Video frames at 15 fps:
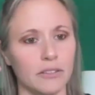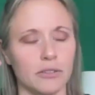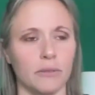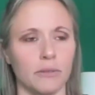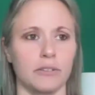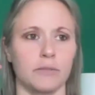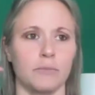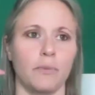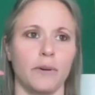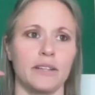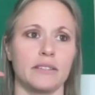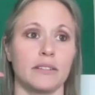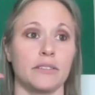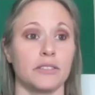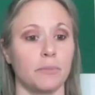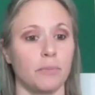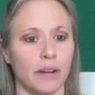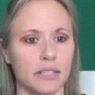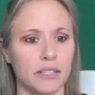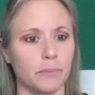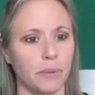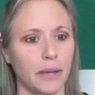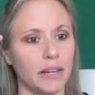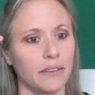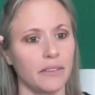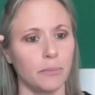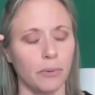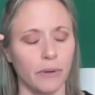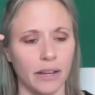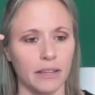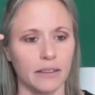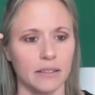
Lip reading: So there's ways to suppress pain in the brain